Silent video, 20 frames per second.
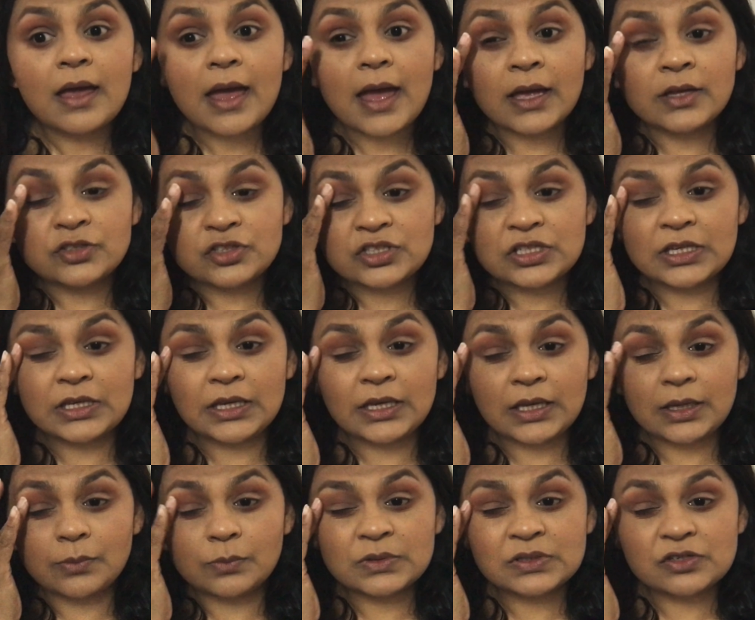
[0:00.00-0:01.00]
And
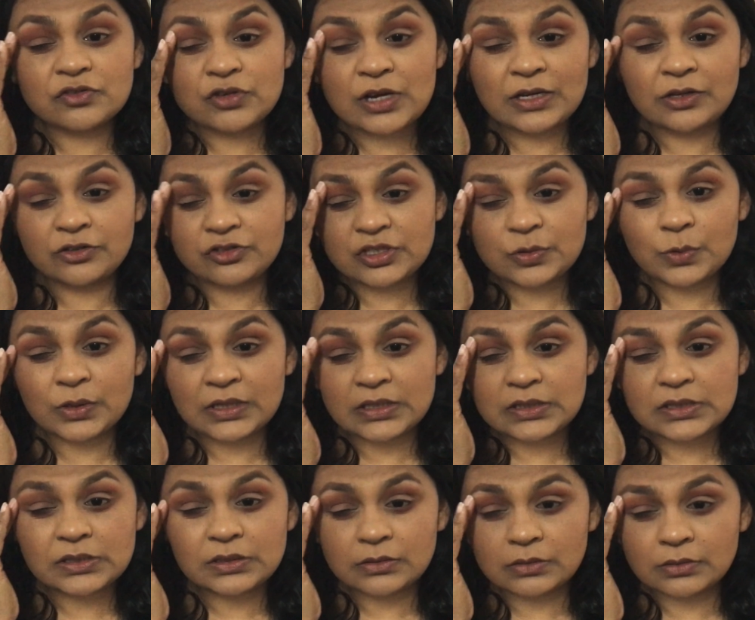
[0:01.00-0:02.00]
she was a trainer, and she
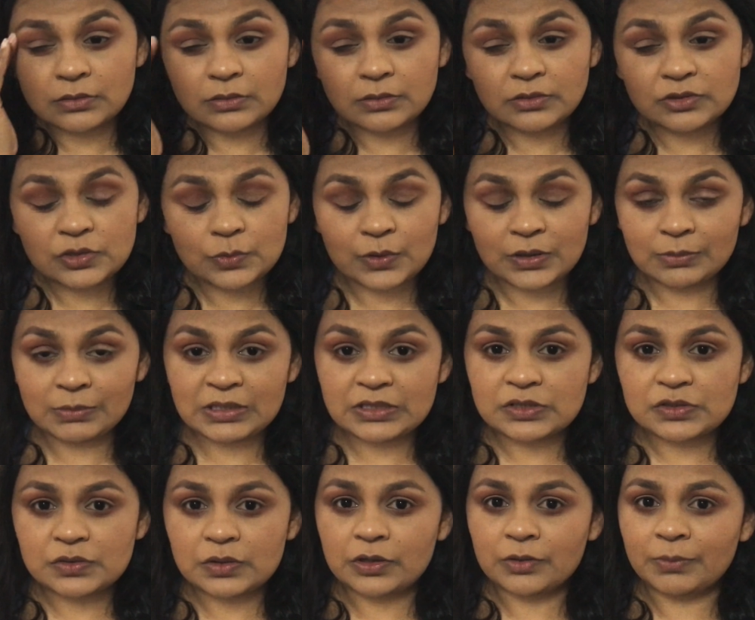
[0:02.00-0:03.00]
wanted me to
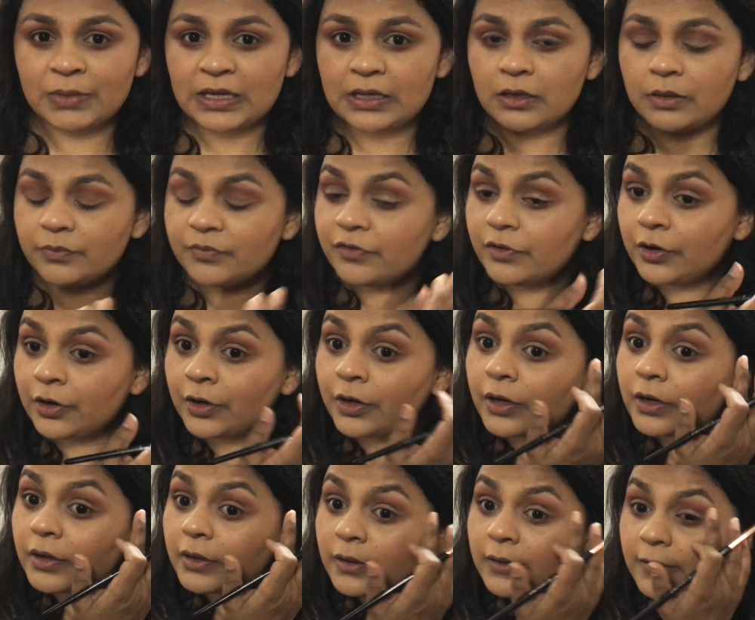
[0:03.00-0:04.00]
do her makeup for
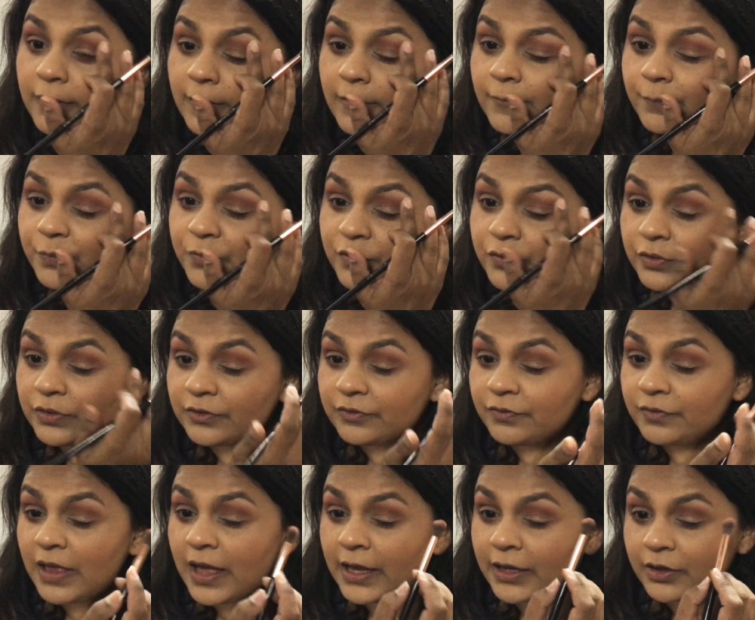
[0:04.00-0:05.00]
her for the
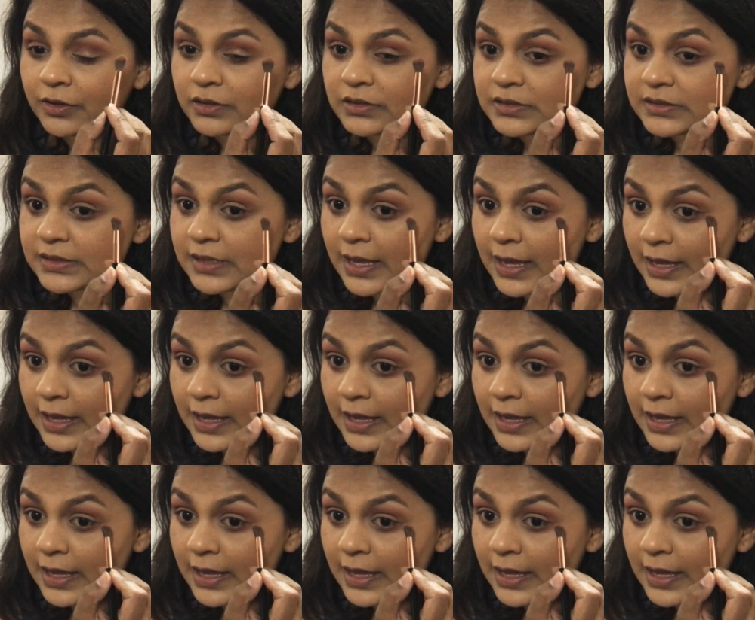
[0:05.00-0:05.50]
flyers.